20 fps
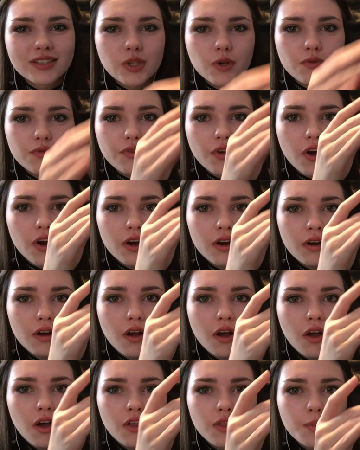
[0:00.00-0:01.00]
So far,
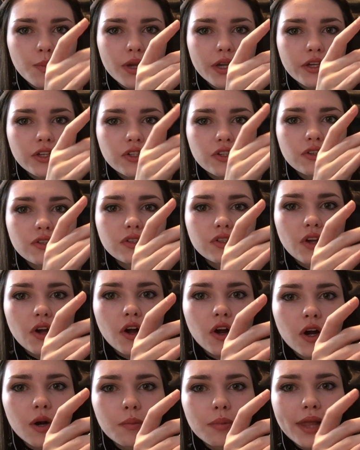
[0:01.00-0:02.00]
all the pictures
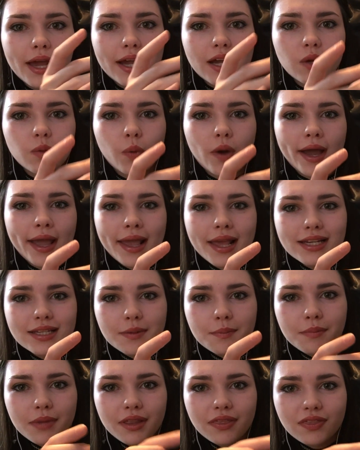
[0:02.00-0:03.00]
are black and
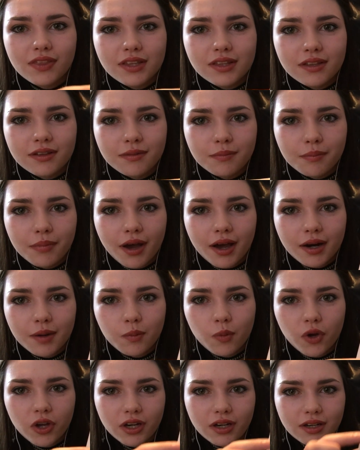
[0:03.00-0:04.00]
white, but the
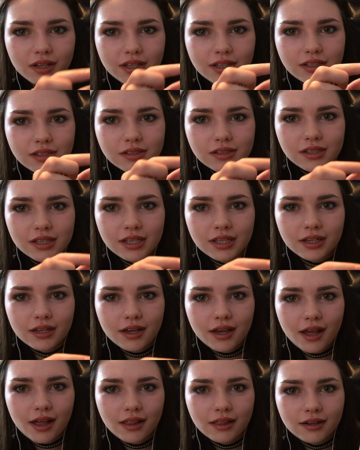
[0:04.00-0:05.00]
bottom one is
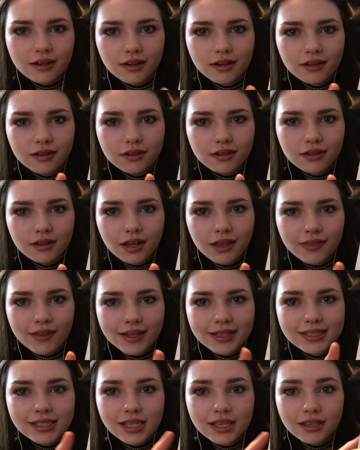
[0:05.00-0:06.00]
in color,
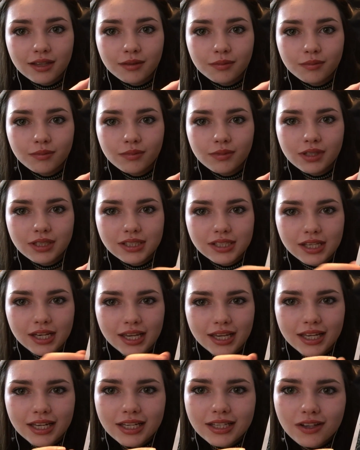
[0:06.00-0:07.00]
and that's him
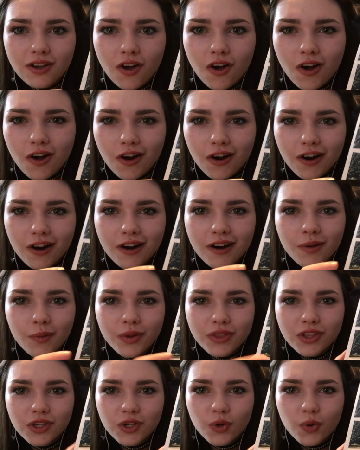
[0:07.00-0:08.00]
sitting in a car
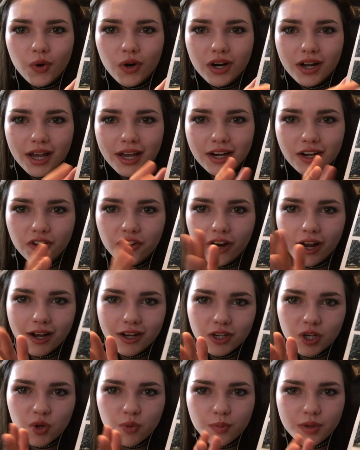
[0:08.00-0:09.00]
with the door kind of
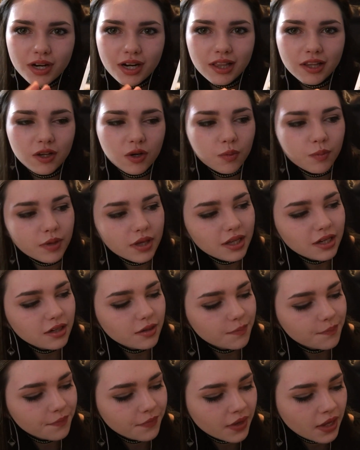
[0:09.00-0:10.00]
cracked open a little bit.